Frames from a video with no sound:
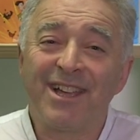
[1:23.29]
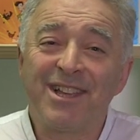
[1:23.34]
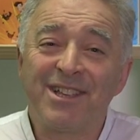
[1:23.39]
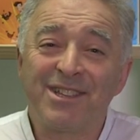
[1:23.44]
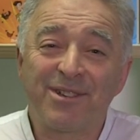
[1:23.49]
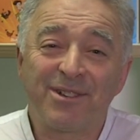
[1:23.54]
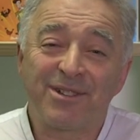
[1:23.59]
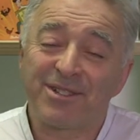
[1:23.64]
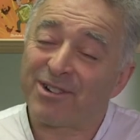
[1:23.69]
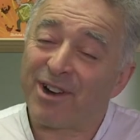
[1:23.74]

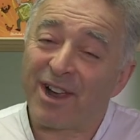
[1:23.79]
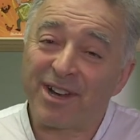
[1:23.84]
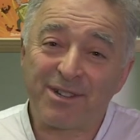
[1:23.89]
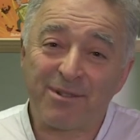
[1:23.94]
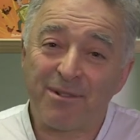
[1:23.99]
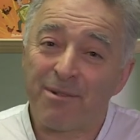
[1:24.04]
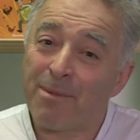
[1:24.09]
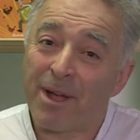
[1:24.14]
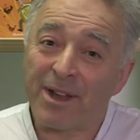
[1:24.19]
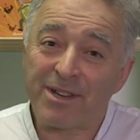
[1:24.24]
So I tried
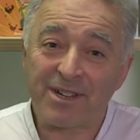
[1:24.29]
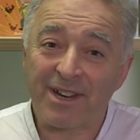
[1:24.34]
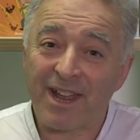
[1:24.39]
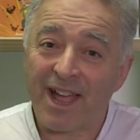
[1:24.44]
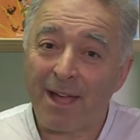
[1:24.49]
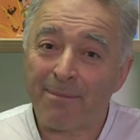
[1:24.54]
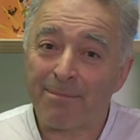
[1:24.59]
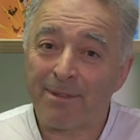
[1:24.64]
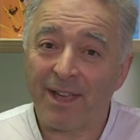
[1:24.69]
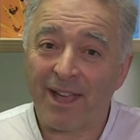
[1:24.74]
to imagine a
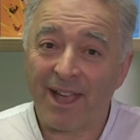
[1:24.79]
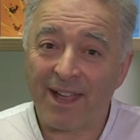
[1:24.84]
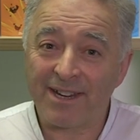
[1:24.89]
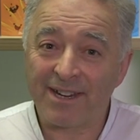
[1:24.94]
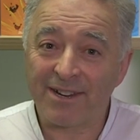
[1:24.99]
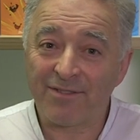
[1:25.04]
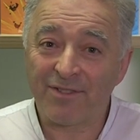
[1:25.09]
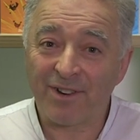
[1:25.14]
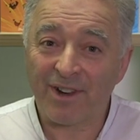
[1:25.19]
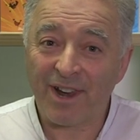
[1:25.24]
happier
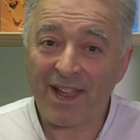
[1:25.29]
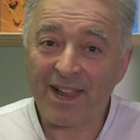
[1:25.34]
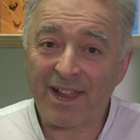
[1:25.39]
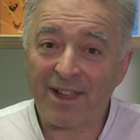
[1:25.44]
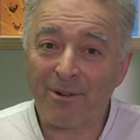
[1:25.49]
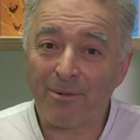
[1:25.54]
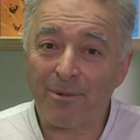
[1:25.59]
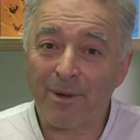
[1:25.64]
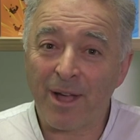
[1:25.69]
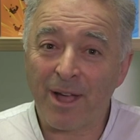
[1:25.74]
ending for
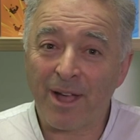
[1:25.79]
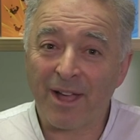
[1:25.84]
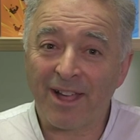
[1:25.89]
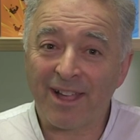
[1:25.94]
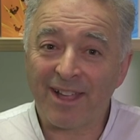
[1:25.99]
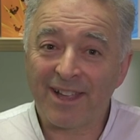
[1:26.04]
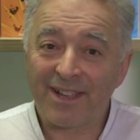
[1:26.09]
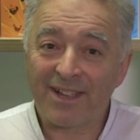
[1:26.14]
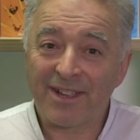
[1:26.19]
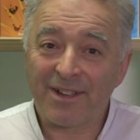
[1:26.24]
Laika, where
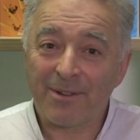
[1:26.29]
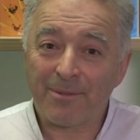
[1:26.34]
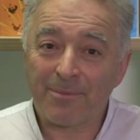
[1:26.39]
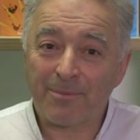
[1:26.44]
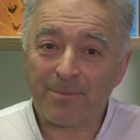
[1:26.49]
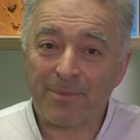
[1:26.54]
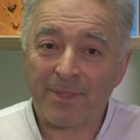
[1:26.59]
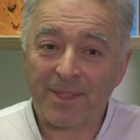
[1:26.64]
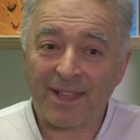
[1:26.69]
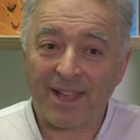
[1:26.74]

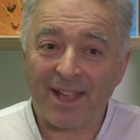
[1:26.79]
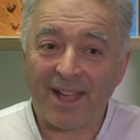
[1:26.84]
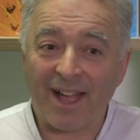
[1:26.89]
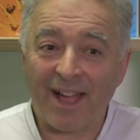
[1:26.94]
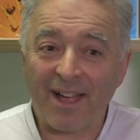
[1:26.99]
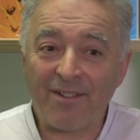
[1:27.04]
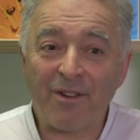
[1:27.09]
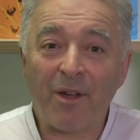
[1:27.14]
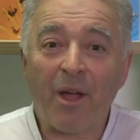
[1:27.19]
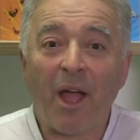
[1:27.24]

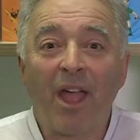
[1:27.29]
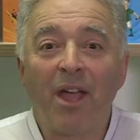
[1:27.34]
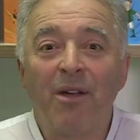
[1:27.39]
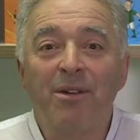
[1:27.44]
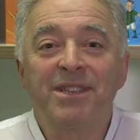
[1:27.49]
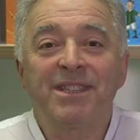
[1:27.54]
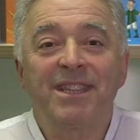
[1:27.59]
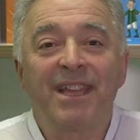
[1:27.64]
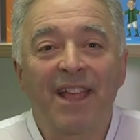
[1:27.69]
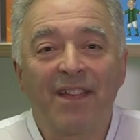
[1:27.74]
I, I
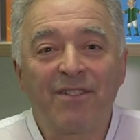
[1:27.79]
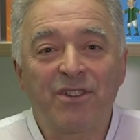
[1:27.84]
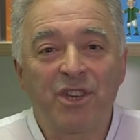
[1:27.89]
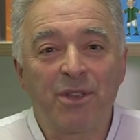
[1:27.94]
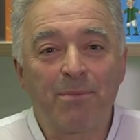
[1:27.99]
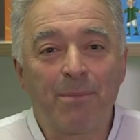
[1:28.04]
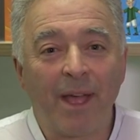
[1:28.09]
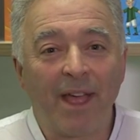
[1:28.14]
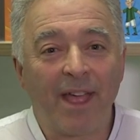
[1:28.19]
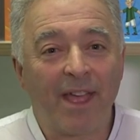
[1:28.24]
always think if
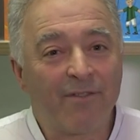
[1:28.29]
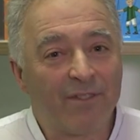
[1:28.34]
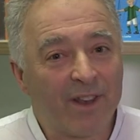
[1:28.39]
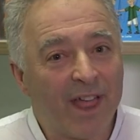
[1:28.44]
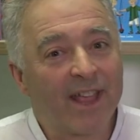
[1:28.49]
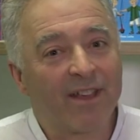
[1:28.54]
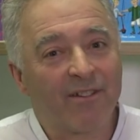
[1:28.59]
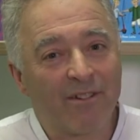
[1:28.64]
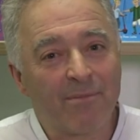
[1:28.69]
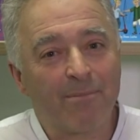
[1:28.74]
she met, if
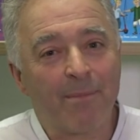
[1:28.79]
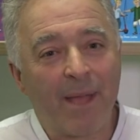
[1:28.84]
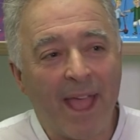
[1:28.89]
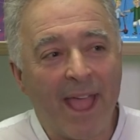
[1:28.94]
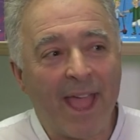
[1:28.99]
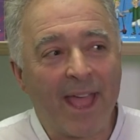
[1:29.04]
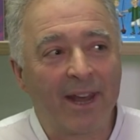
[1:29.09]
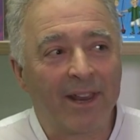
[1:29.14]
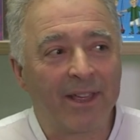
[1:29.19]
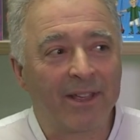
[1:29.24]
Laika had met
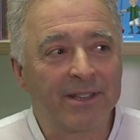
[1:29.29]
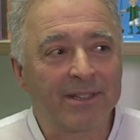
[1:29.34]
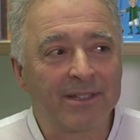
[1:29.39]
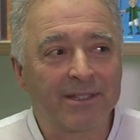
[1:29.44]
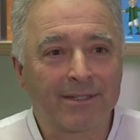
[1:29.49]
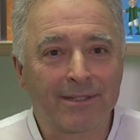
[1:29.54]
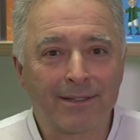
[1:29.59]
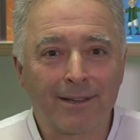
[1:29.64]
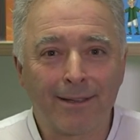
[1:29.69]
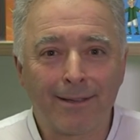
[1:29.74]

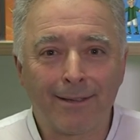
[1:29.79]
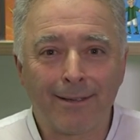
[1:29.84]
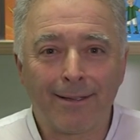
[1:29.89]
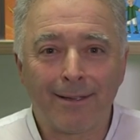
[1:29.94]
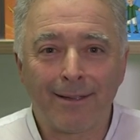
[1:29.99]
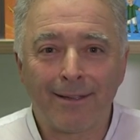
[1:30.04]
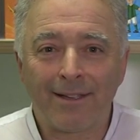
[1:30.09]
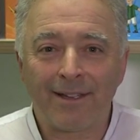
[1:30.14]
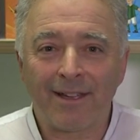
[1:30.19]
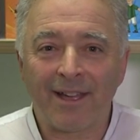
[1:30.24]
aliens,
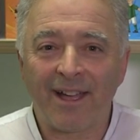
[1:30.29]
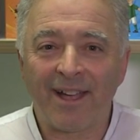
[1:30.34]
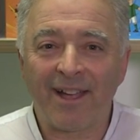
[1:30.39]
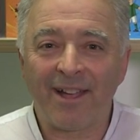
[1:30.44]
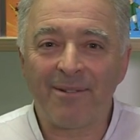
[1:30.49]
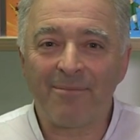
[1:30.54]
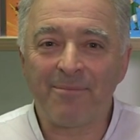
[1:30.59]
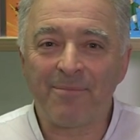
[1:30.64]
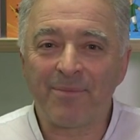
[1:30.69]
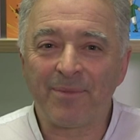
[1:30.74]

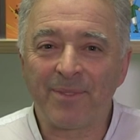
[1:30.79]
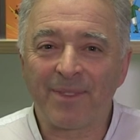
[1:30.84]
um,